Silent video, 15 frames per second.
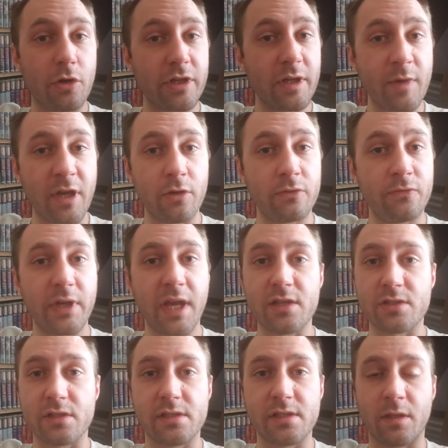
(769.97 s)
don't get my
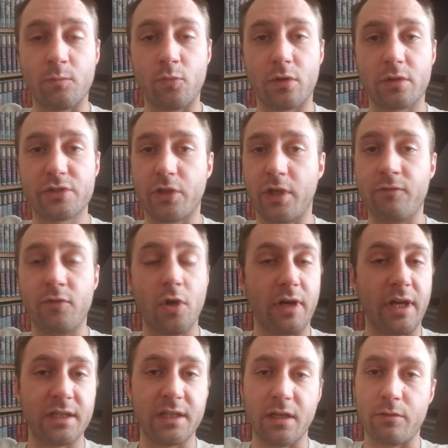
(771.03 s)
notifications anymore. So you have
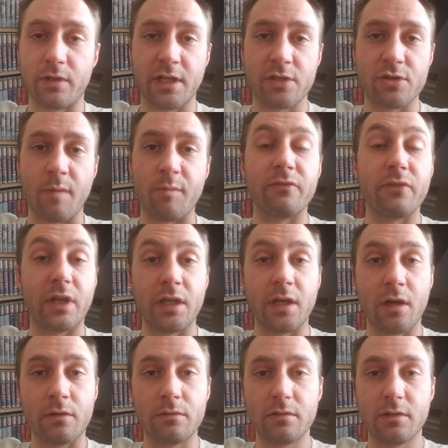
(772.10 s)
no idea when I drop a
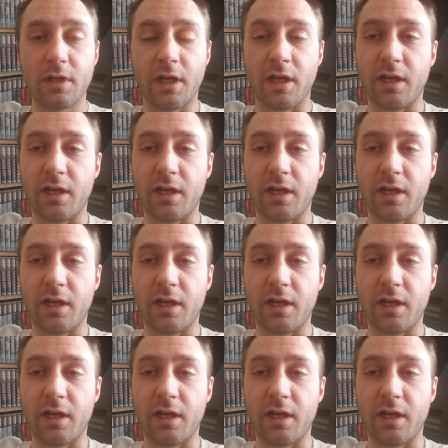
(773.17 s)
video.